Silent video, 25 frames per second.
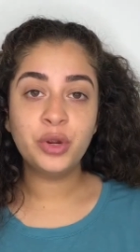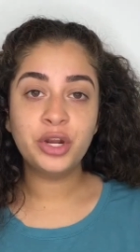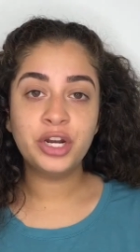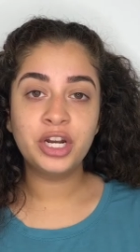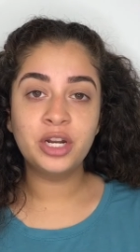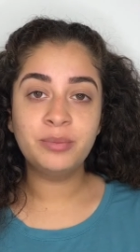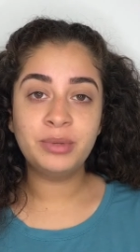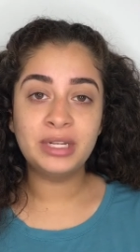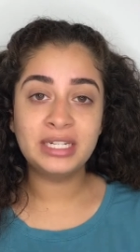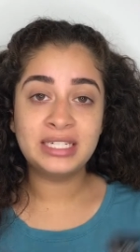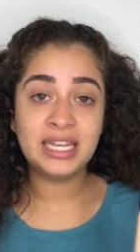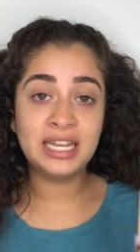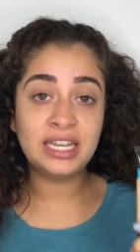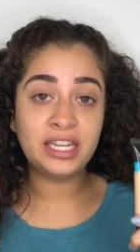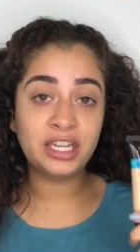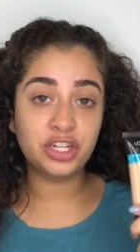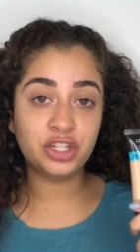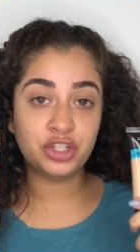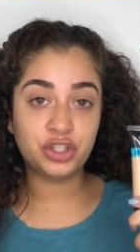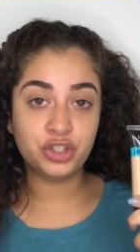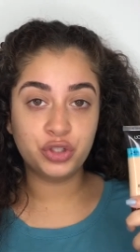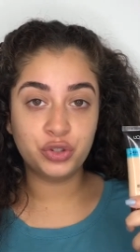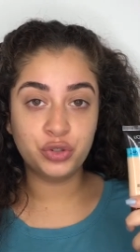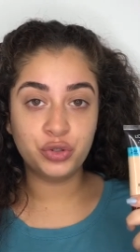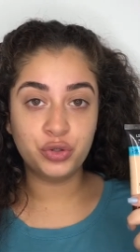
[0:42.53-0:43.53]
we're going to be
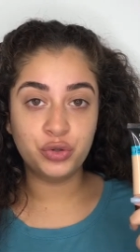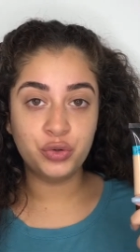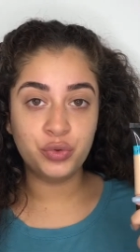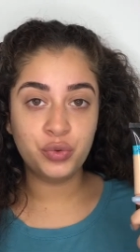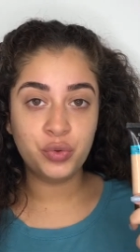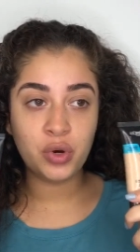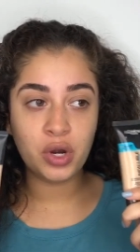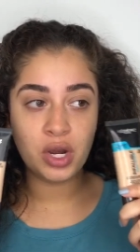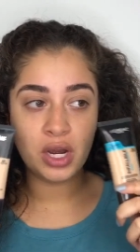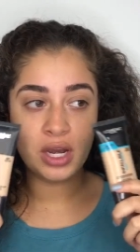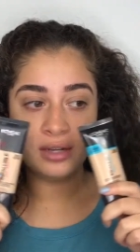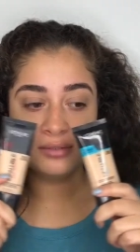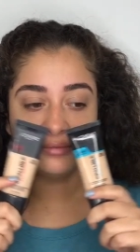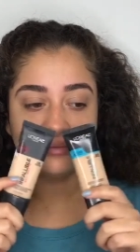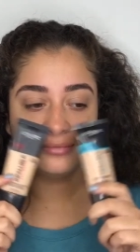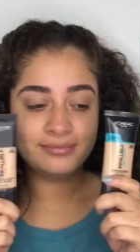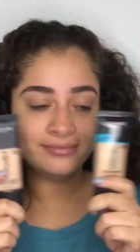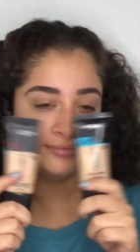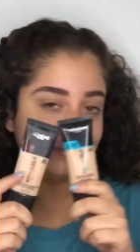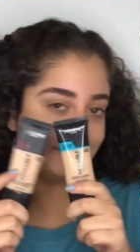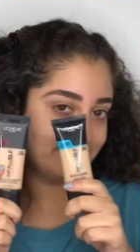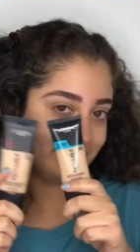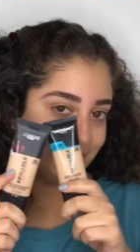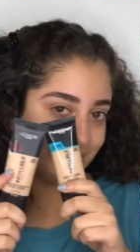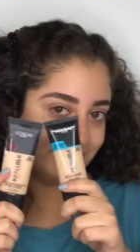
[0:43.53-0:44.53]
taking 2
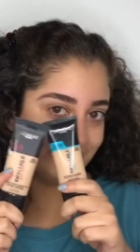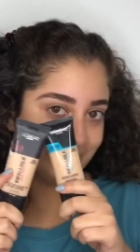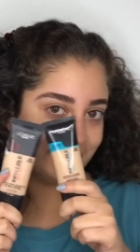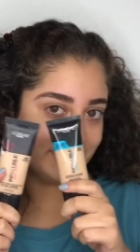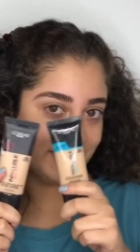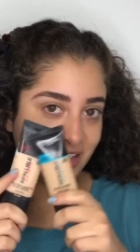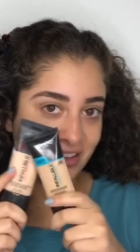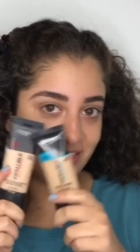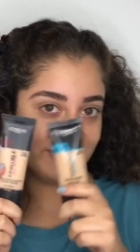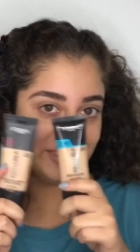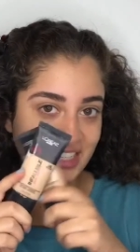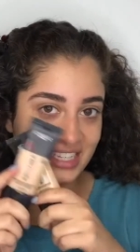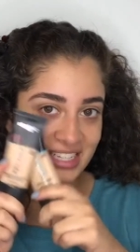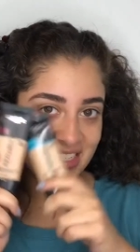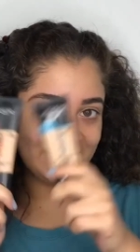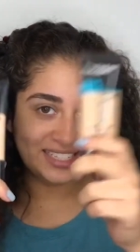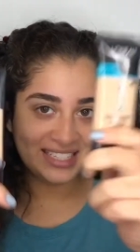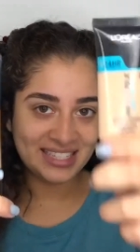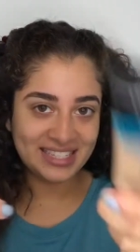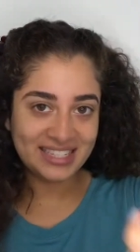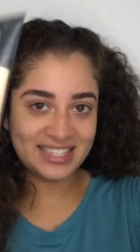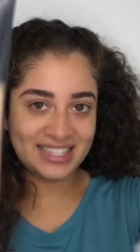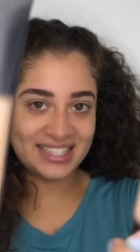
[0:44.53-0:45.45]
of these